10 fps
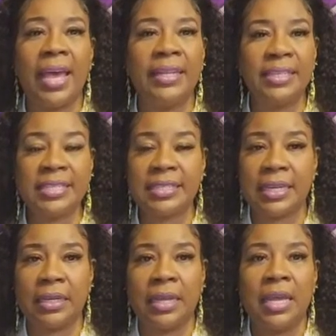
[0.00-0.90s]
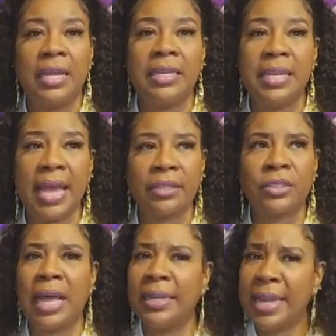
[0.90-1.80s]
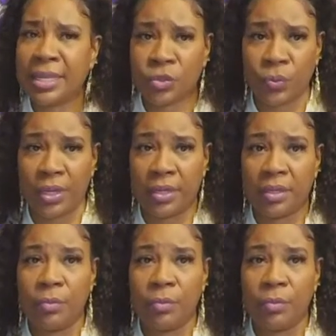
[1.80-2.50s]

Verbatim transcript: And listen, ne- not next week,